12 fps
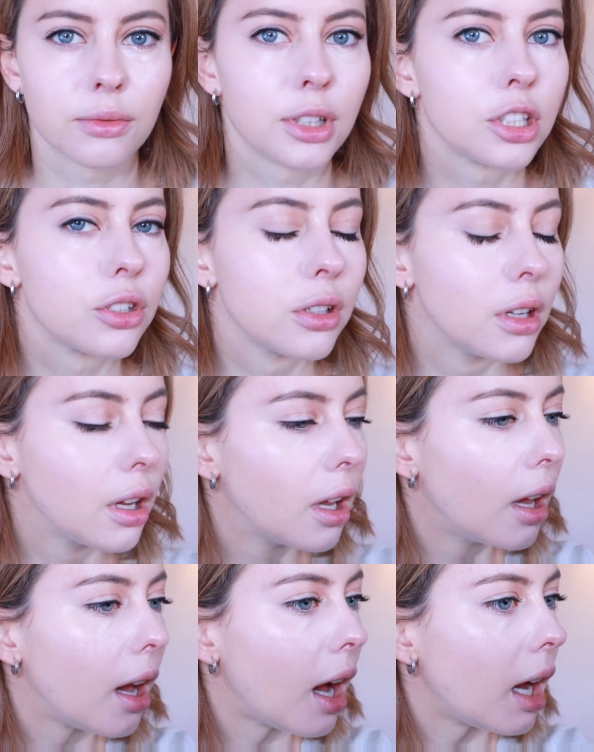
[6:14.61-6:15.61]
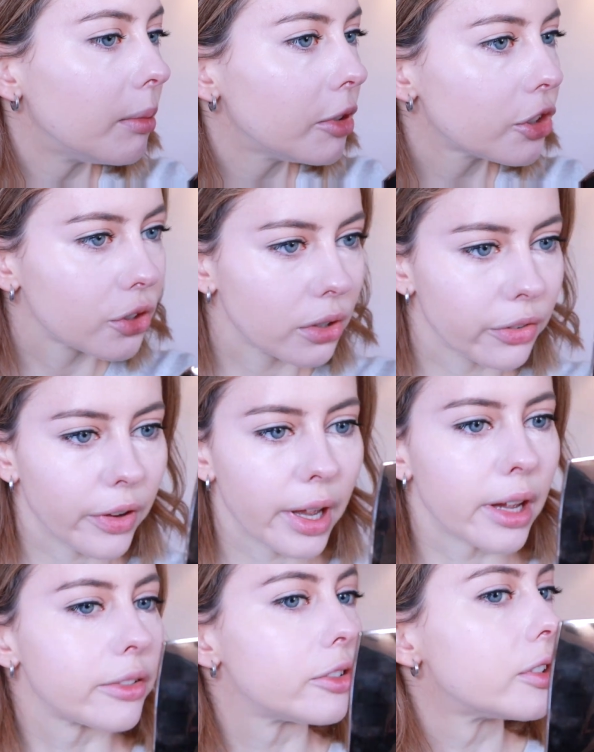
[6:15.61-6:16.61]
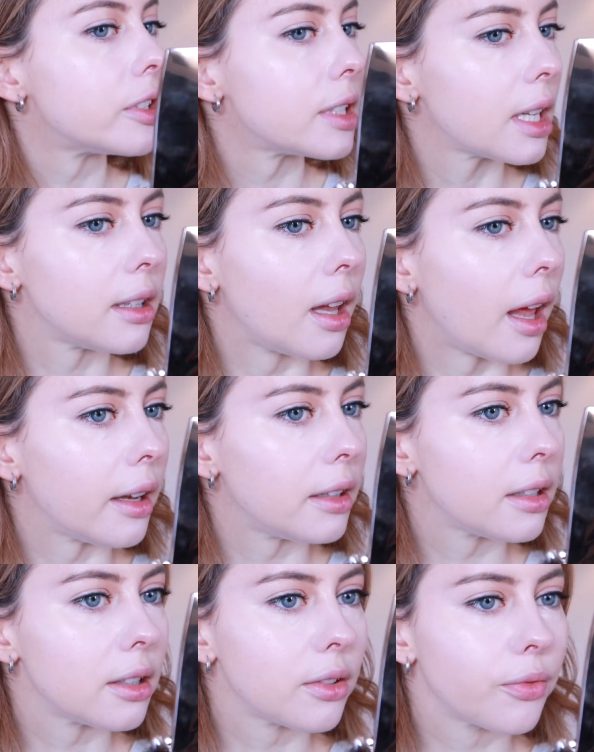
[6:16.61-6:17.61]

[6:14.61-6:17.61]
which I'm not sure if I have to set that.